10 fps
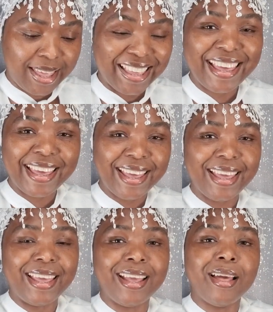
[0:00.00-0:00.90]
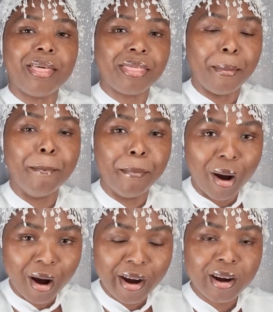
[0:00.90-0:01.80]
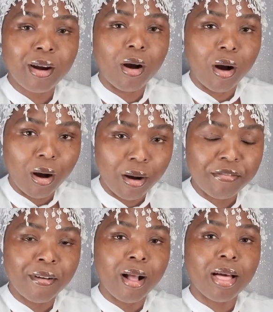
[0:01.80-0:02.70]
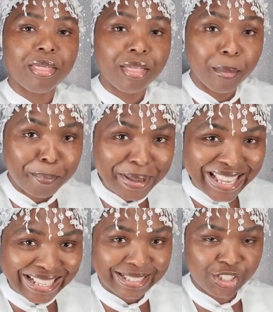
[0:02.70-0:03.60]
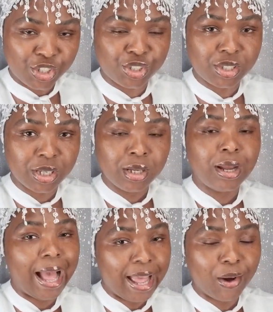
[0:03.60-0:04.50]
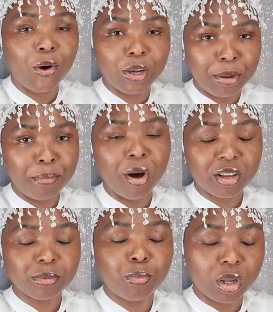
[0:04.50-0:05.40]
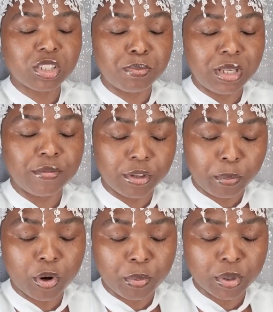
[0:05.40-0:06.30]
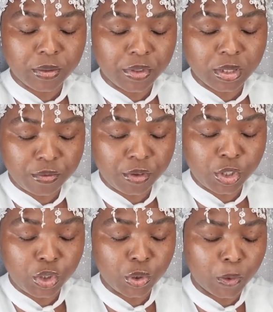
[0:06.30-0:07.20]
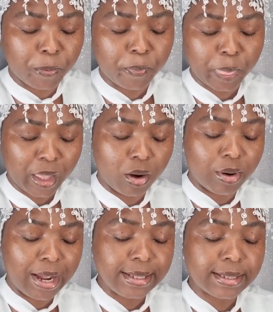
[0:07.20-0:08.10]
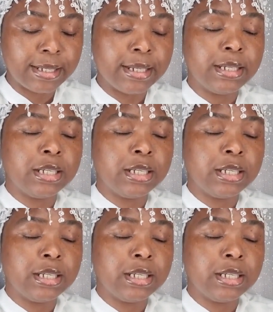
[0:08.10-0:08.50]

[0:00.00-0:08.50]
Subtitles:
aka the mark of the beast. I call it MOTB for the purpose of this video, all right?